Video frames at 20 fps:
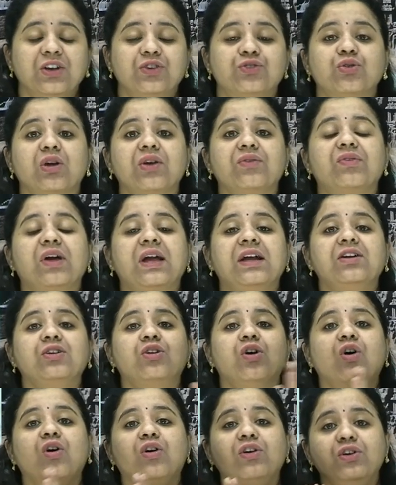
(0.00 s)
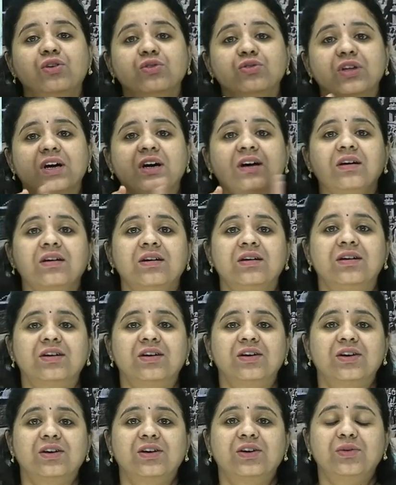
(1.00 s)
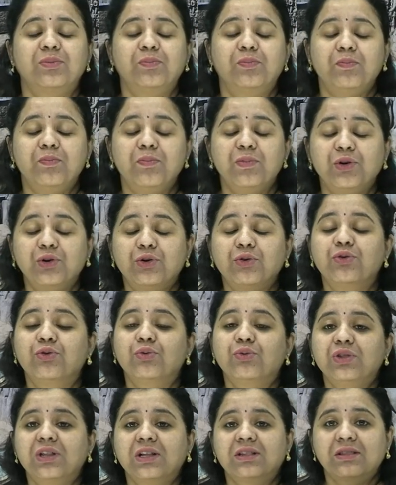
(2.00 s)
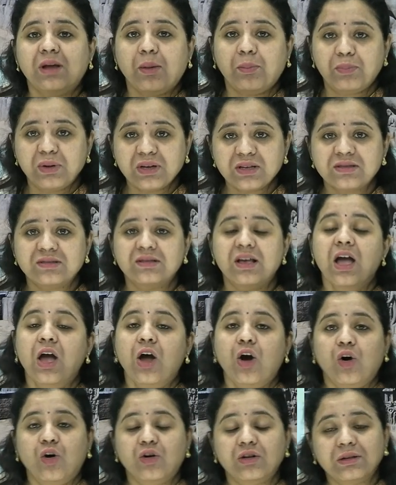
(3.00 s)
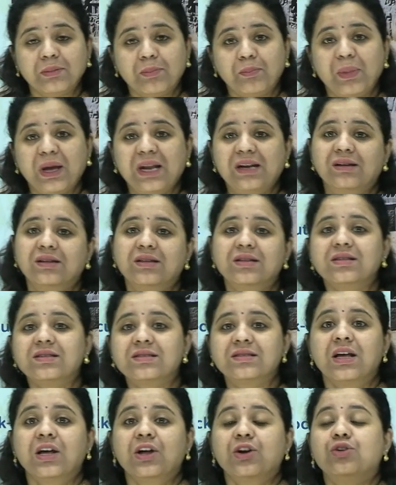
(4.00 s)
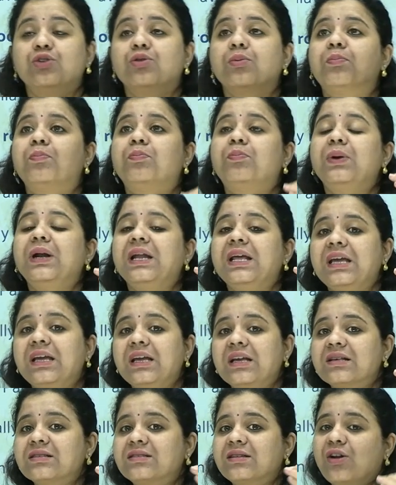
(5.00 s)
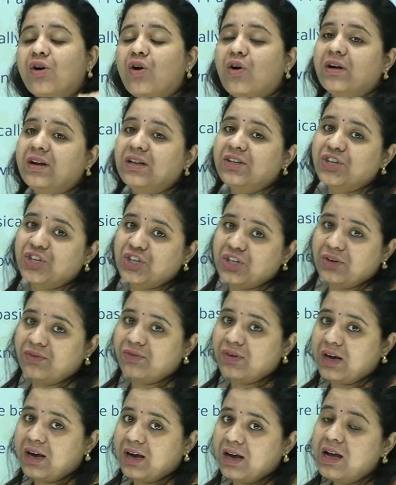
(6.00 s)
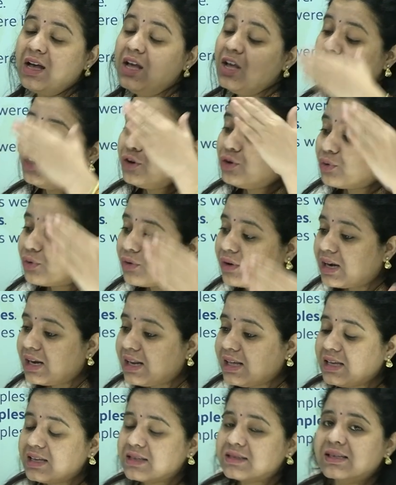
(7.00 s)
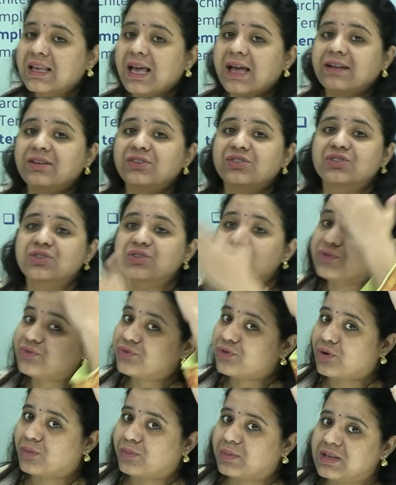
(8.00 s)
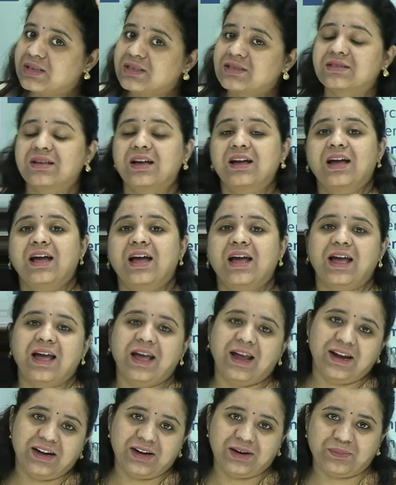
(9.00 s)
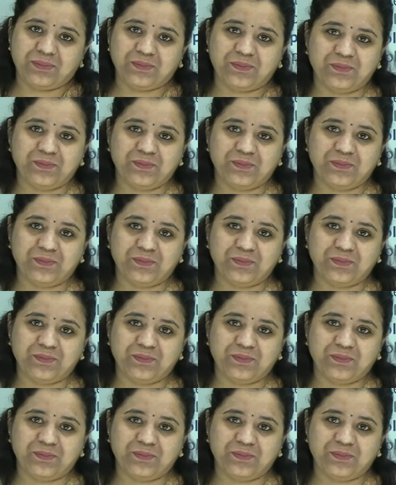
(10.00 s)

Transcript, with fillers: So he went on to do the tapas or the penance to please Lord Shiva to release Ganges from his head.